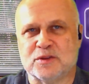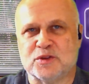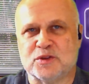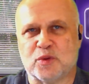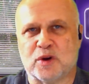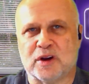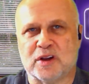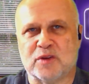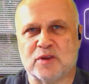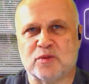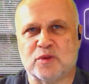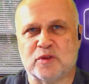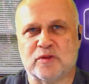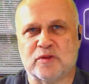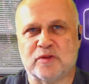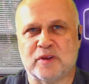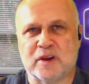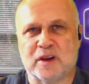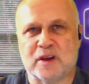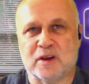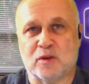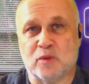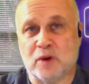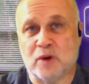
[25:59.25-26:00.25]
was working
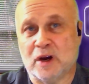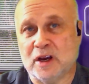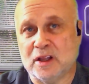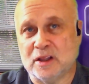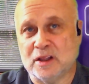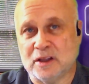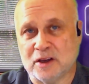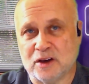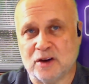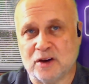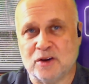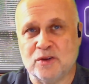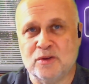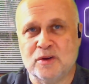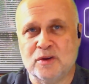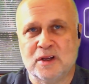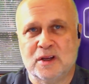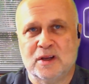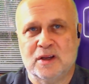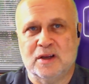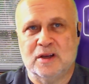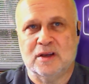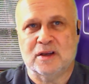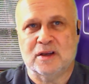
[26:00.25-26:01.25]
with Think a while ago,